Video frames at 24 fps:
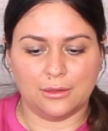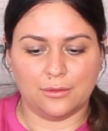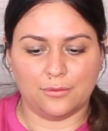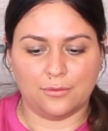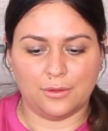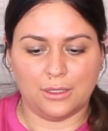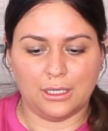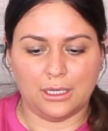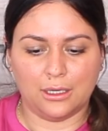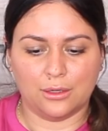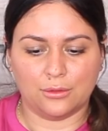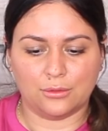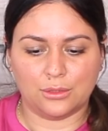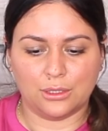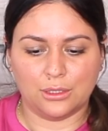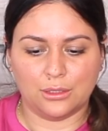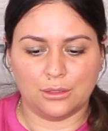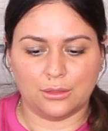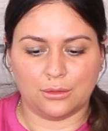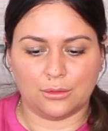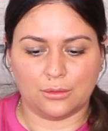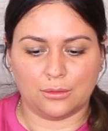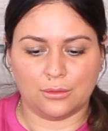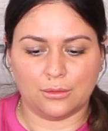in the video
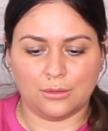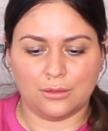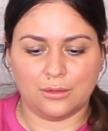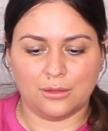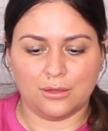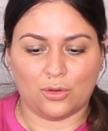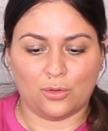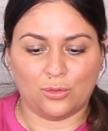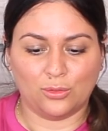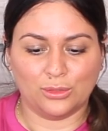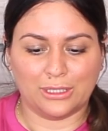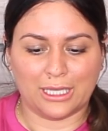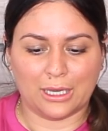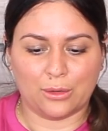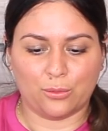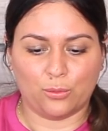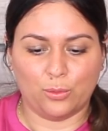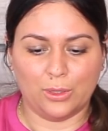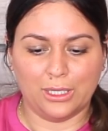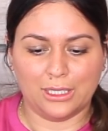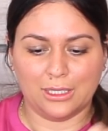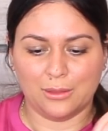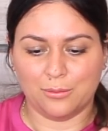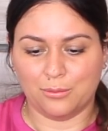too. Hold
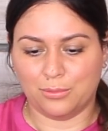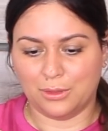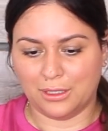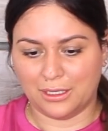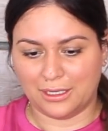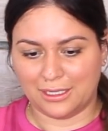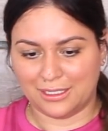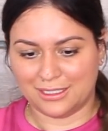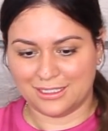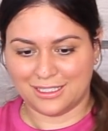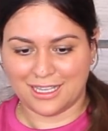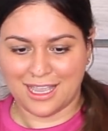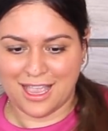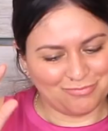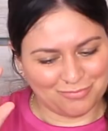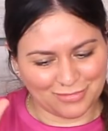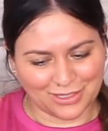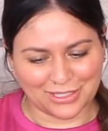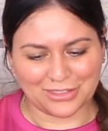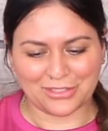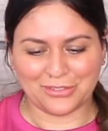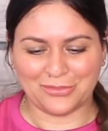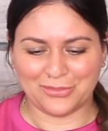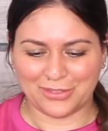that wick in place.
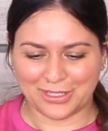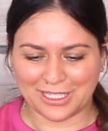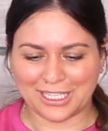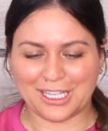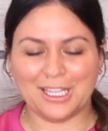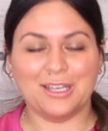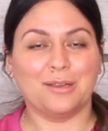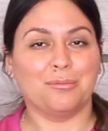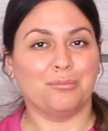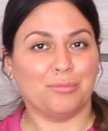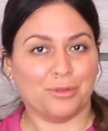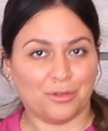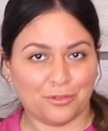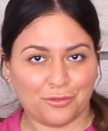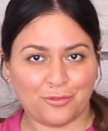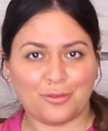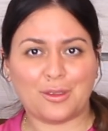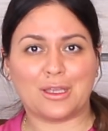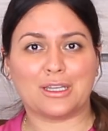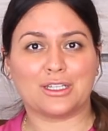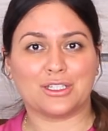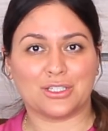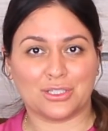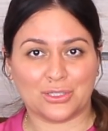Motherfucking
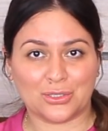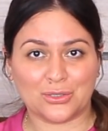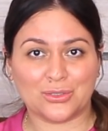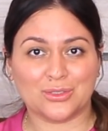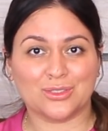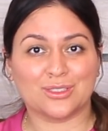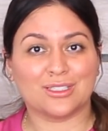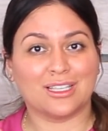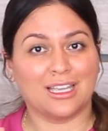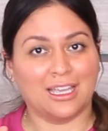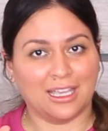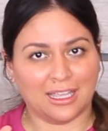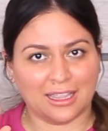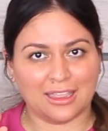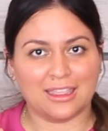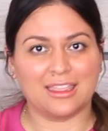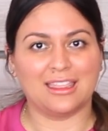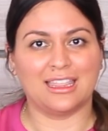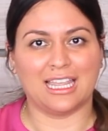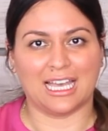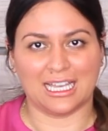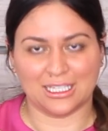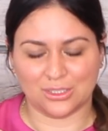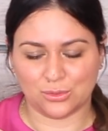professionals.
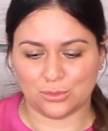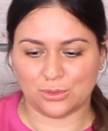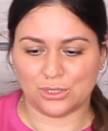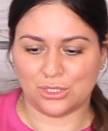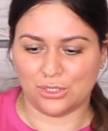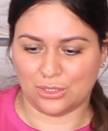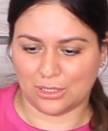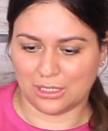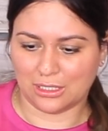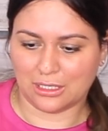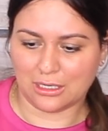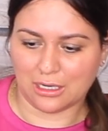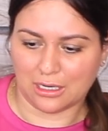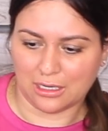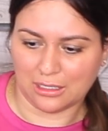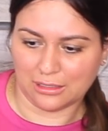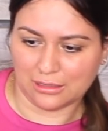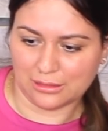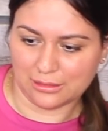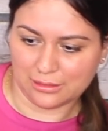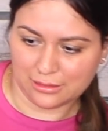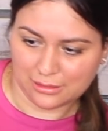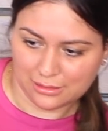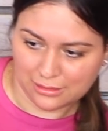That's what you can
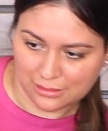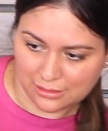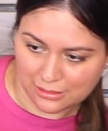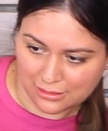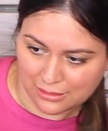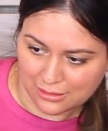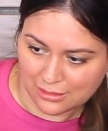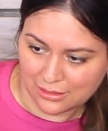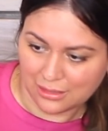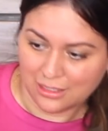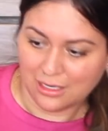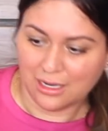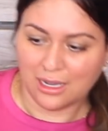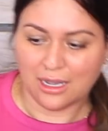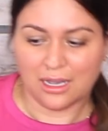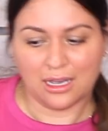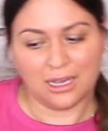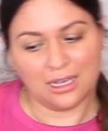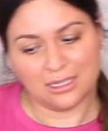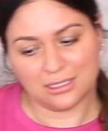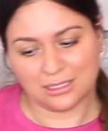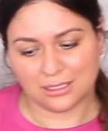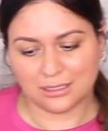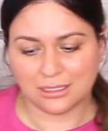call us.
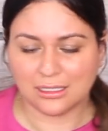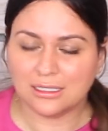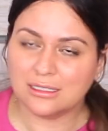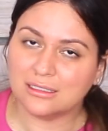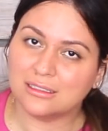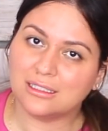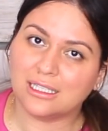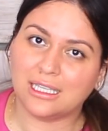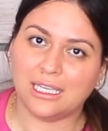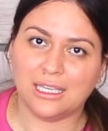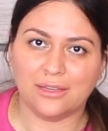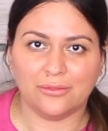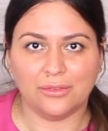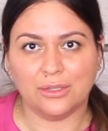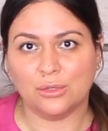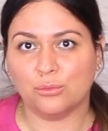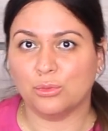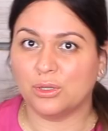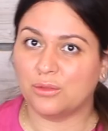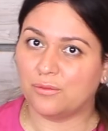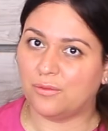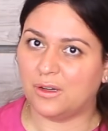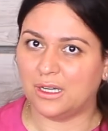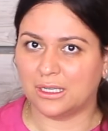Hustlers,
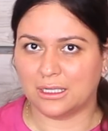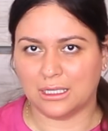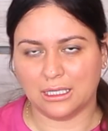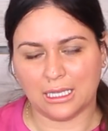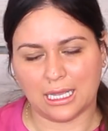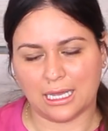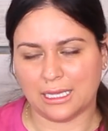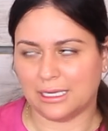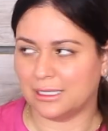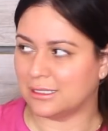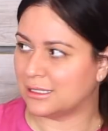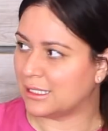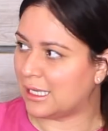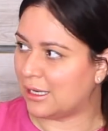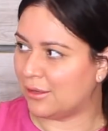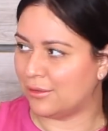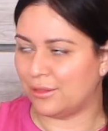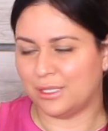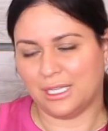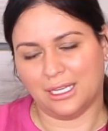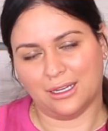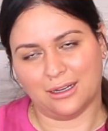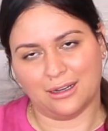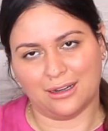even with fungalitis
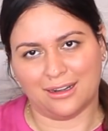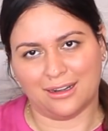out in the